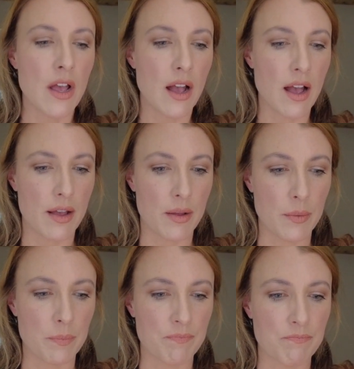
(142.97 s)

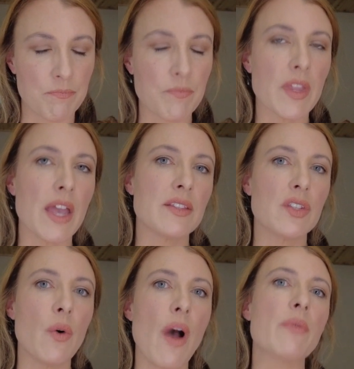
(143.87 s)
And
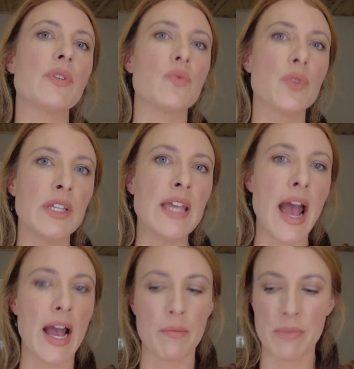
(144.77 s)
so I was really
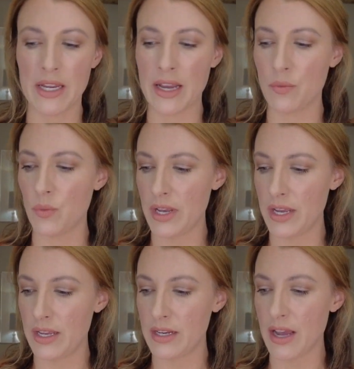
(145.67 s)
happy
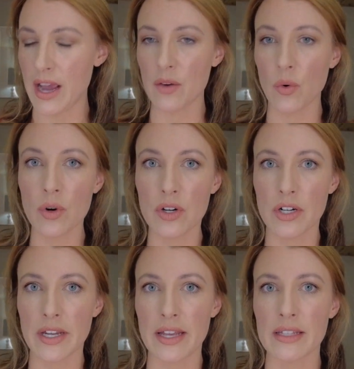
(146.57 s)
when I
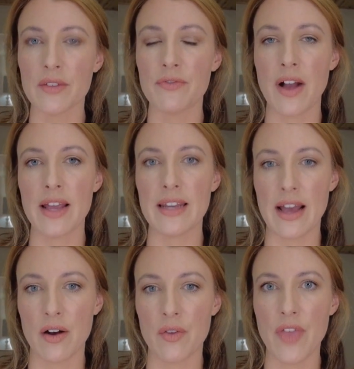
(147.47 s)
ordered it to find
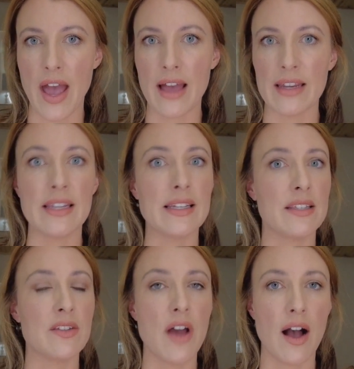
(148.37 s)
out that it
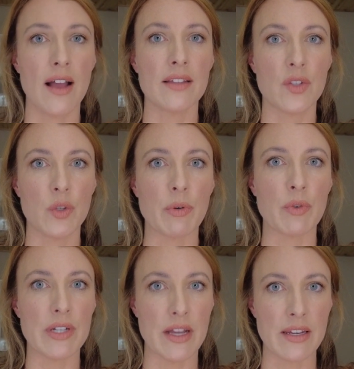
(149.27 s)
is not super
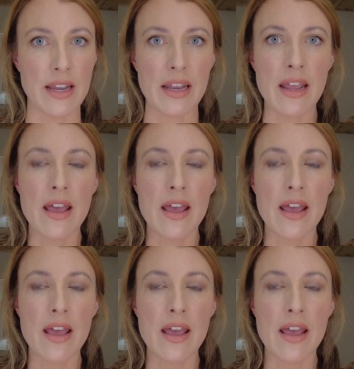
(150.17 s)
redundant.